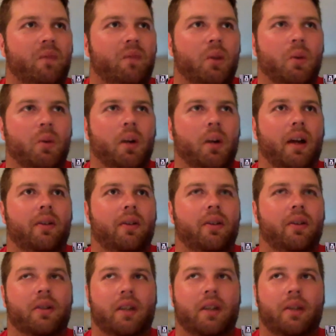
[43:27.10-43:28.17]
what I would
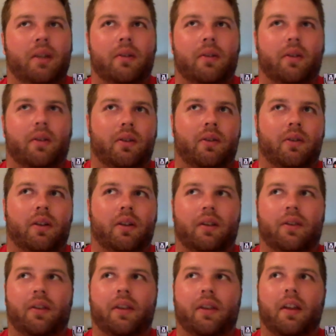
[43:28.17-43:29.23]
do and he would do are two very
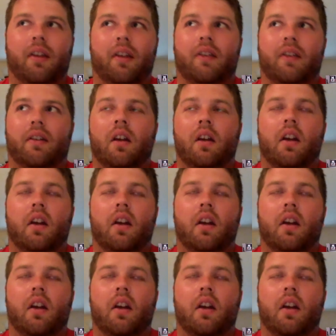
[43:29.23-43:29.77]
different things and